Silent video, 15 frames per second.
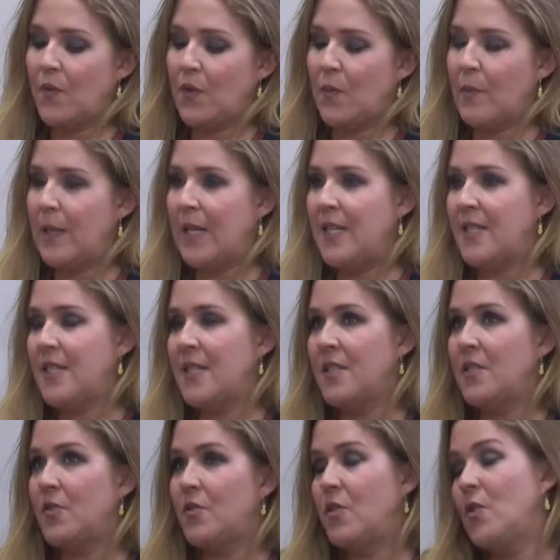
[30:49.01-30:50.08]
have
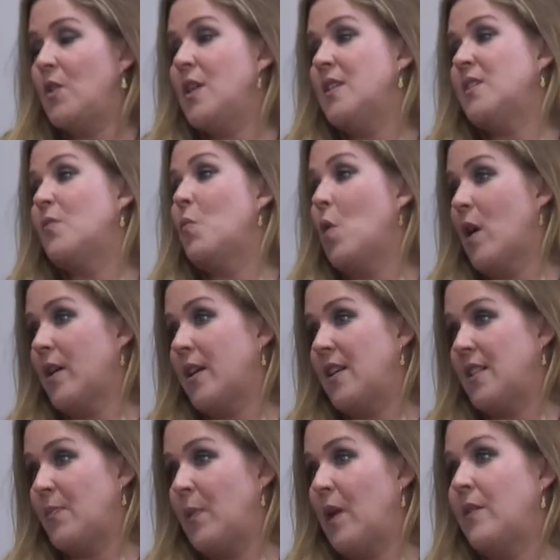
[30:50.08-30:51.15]
completed 2 years of work
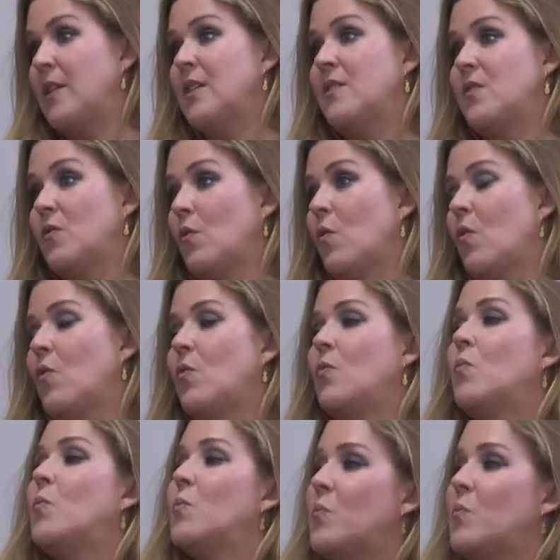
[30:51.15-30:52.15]
experience or